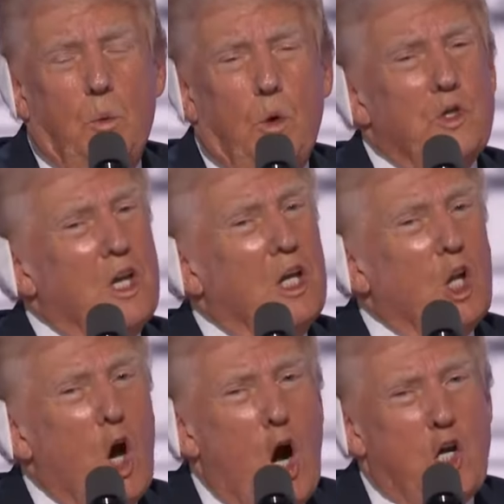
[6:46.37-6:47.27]
was a
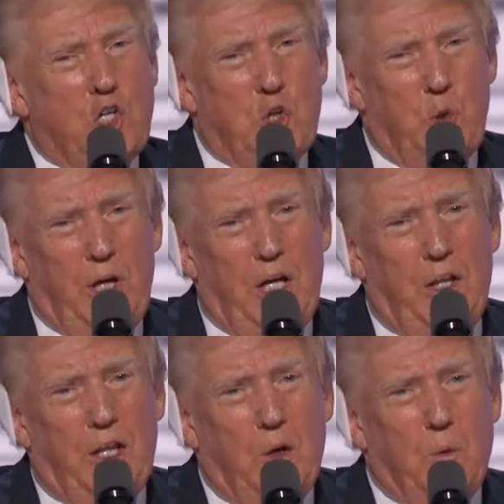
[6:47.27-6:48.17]
large
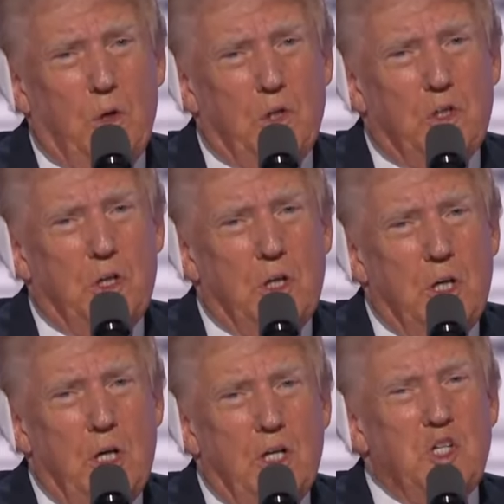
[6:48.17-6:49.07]
screen that was
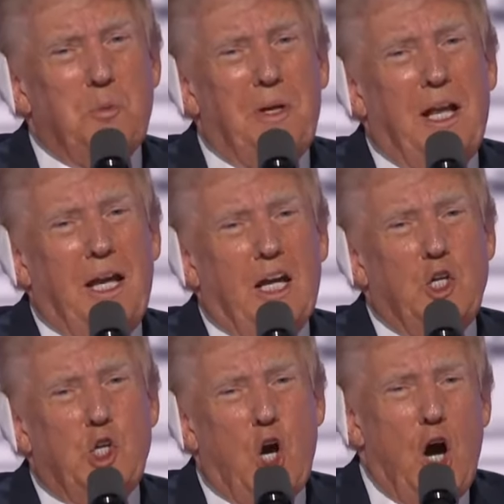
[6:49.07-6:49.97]
displaying a
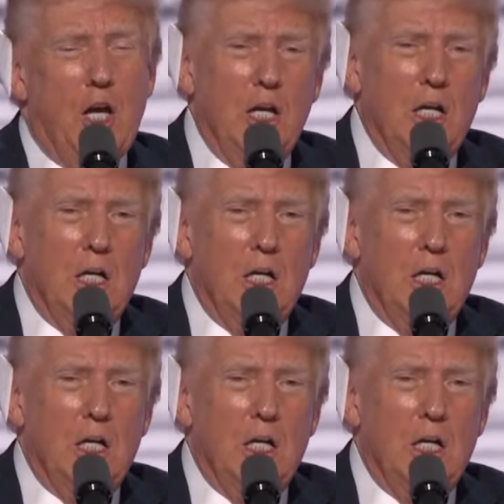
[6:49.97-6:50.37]
chart